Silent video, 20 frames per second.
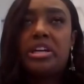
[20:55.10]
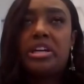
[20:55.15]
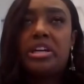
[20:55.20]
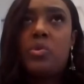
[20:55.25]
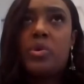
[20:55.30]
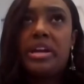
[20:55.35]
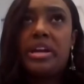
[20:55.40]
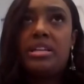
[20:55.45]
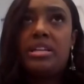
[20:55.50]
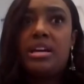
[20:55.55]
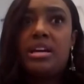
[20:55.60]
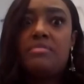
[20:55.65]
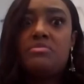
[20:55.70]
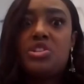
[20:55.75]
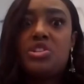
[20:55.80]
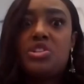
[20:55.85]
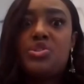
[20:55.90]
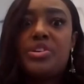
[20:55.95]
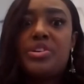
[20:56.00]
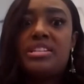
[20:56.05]
point
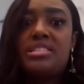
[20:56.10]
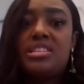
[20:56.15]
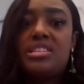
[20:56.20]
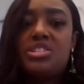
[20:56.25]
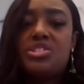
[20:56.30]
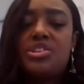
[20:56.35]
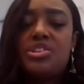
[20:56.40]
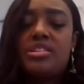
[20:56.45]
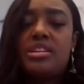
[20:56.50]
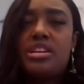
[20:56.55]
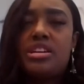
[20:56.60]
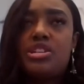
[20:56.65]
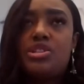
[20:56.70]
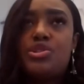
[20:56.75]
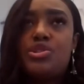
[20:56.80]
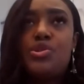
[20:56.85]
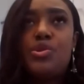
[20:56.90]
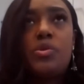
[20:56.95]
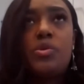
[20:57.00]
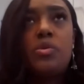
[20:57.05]
to transition
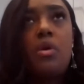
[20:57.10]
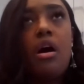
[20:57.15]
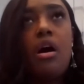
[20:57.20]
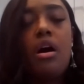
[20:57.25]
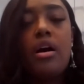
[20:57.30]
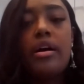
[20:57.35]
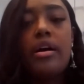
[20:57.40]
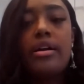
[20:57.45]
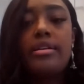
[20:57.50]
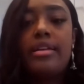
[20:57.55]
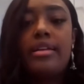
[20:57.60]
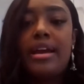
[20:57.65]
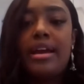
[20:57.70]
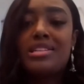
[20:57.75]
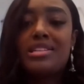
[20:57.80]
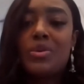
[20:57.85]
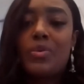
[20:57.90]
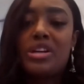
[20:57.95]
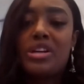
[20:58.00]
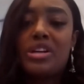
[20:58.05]
into our
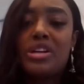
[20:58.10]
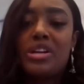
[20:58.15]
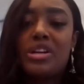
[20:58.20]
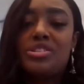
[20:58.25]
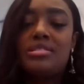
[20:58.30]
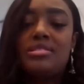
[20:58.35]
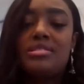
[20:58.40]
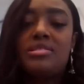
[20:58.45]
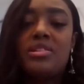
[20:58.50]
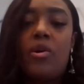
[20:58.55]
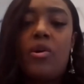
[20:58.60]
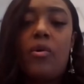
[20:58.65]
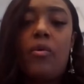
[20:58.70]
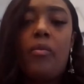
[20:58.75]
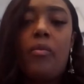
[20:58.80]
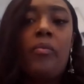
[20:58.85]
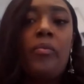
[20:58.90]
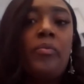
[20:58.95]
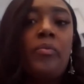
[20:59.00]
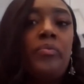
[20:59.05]
next question.
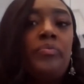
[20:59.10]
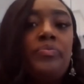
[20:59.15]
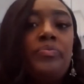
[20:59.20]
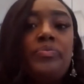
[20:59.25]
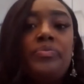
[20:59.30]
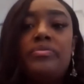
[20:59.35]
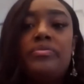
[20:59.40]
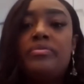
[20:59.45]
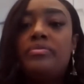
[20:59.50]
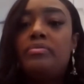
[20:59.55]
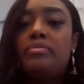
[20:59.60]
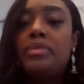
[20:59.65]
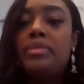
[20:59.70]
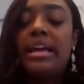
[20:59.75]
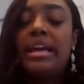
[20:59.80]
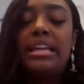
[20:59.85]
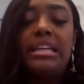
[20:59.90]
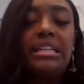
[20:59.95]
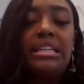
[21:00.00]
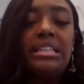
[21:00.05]
So,
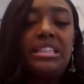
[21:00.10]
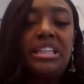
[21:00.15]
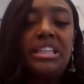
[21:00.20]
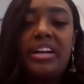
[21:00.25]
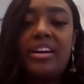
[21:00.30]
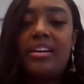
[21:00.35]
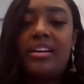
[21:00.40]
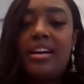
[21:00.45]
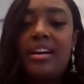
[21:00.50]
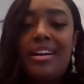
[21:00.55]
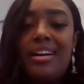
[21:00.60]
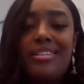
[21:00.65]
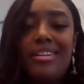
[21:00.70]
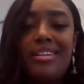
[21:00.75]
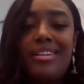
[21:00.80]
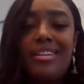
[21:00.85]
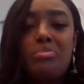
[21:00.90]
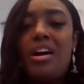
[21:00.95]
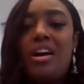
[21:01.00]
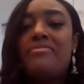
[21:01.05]
plain and clear, a
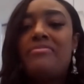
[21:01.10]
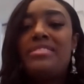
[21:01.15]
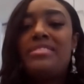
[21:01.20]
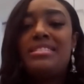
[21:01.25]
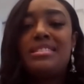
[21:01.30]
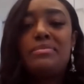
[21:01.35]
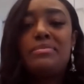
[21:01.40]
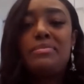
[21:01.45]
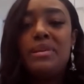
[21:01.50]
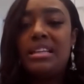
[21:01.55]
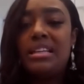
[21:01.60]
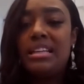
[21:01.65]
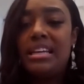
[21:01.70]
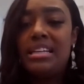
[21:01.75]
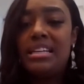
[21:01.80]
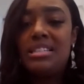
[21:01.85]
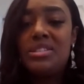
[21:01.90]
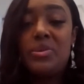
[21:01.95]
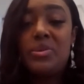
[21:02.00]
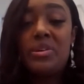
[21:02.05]
nonprofit's
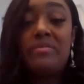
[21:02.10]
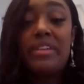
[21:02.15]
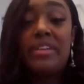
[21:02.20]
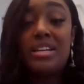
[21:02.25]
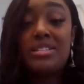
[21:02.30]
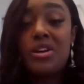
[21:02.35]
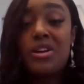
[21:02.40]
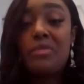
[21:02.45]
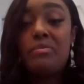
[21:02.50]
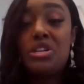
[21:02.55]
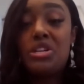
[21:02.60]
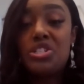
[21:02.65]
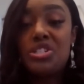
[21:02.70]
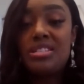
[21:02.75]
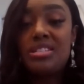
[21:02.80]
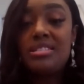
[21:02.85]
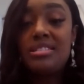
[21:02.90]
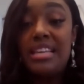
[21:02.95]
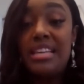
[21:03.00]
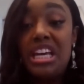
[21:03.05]
ability to advance our
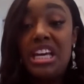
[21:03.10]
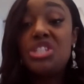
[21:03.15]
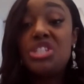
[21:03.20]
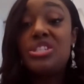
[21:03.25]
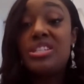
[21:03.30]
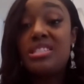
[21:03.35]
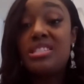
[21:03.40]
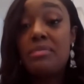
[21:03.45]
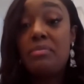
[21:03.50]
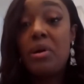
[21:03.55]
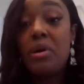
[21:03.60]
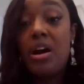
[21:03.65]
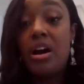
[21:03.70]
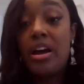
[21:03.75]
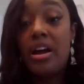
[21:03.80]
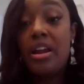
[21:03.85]
missions hinges upon